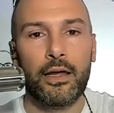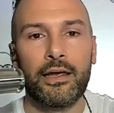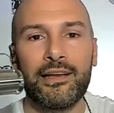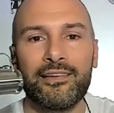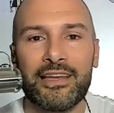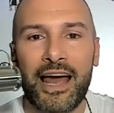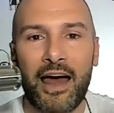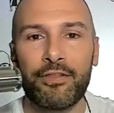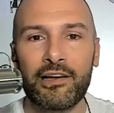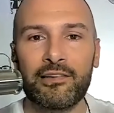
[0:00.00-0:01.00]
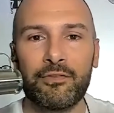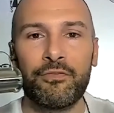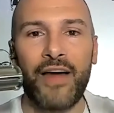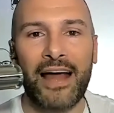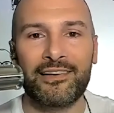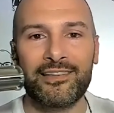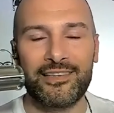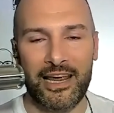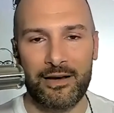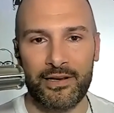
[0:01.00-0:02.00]
It's the ethics of that
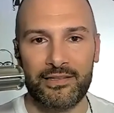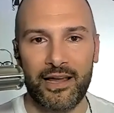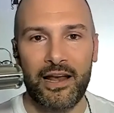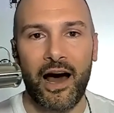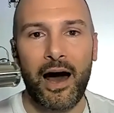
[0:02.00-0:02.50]
statement and